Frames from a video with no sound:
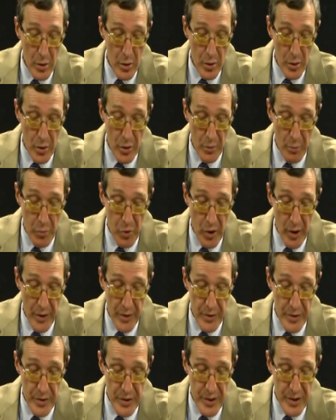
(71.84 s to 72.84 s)
Her
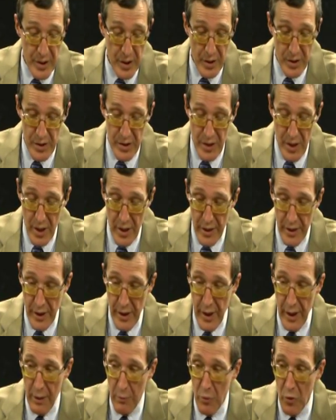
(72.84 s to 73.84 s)
brother's son
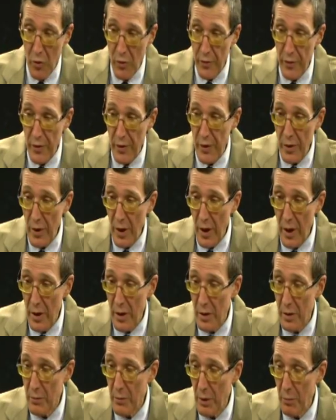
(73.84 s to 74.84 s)
came over
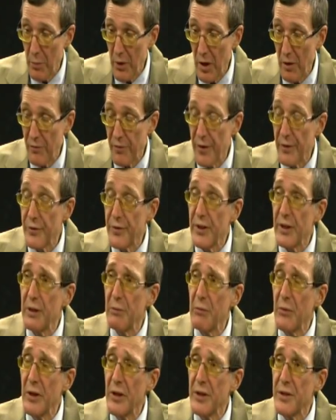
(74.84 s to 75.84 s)
about
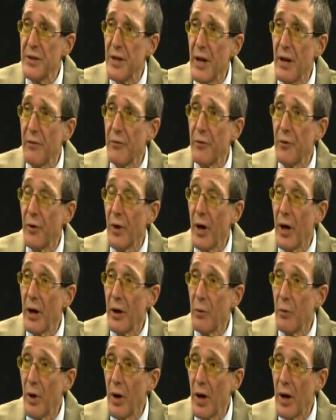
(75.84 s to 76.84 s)
15 minutes after I
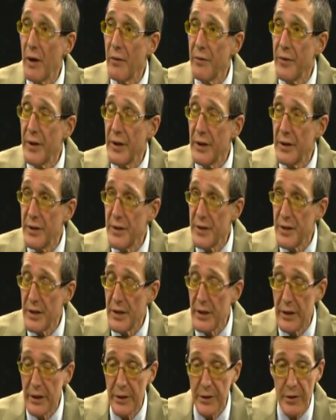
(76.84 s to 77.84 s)
arrived. He had
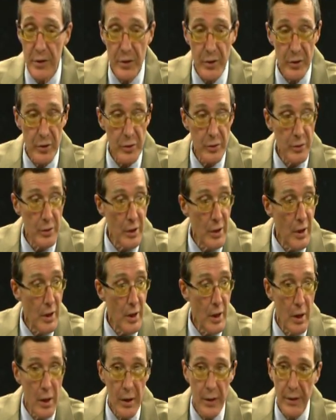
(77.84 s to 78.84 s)
seen it too.
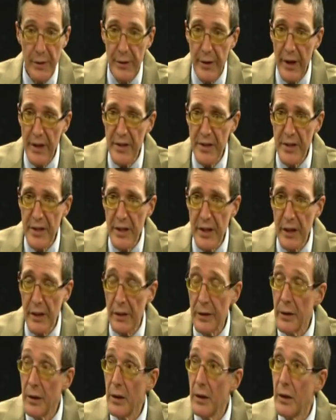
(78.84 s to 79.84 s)
That's
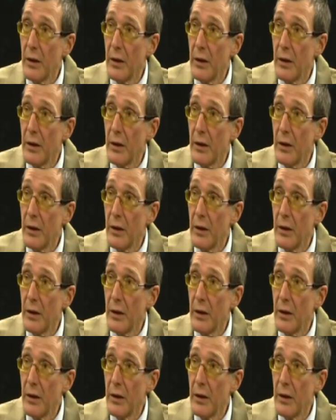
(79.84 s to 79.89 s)
Ian.